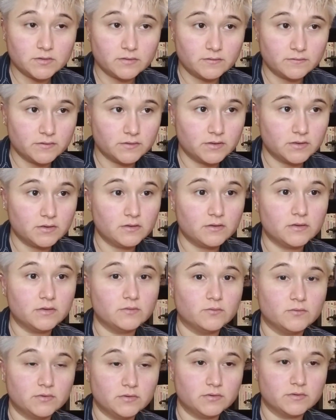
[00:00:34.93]
of any kind
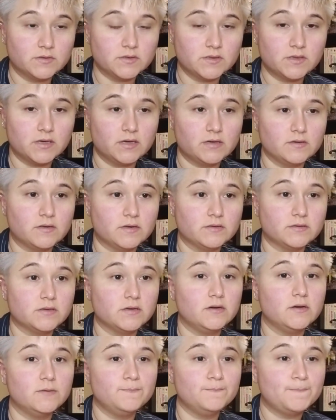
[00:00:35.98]
will understand that
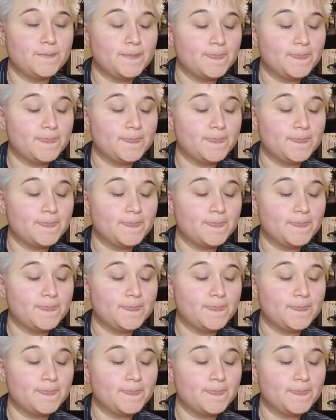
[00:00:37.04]
term,